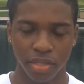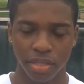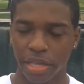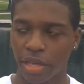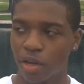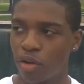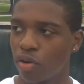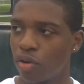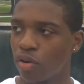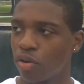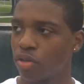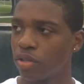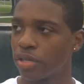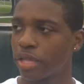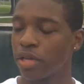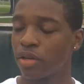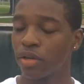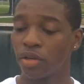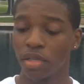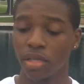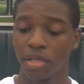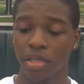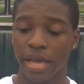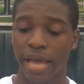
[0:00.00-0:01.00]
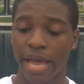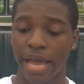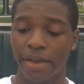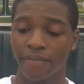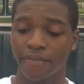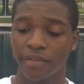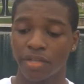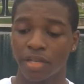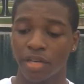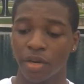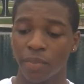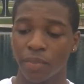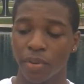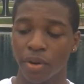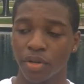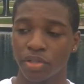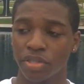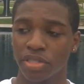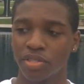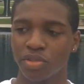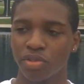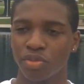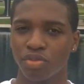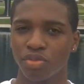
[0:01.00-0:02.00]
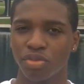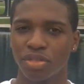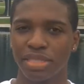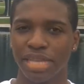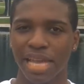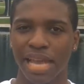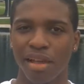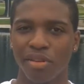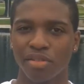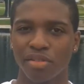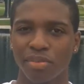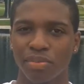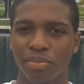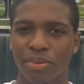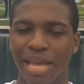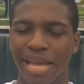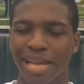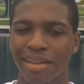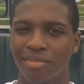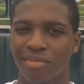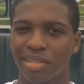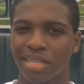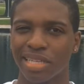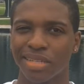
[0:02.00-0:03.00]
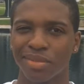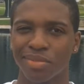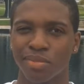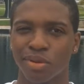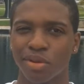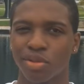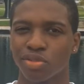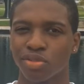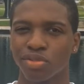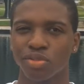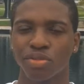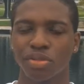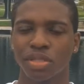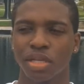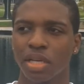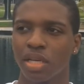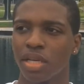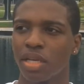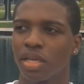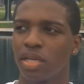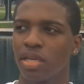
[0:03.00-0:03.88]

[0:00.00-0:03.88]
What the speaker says: They're gonna have a person who sounds black make commercials.